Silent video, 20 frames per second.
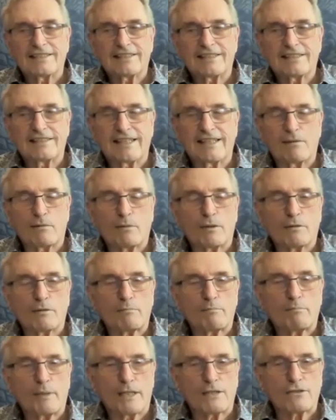they were
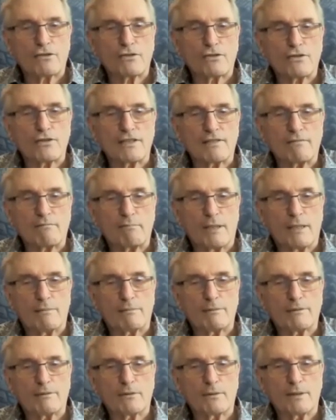pictures of
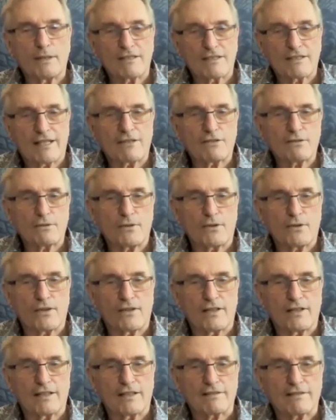people doing sexual
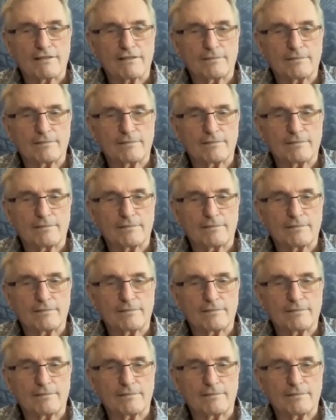things.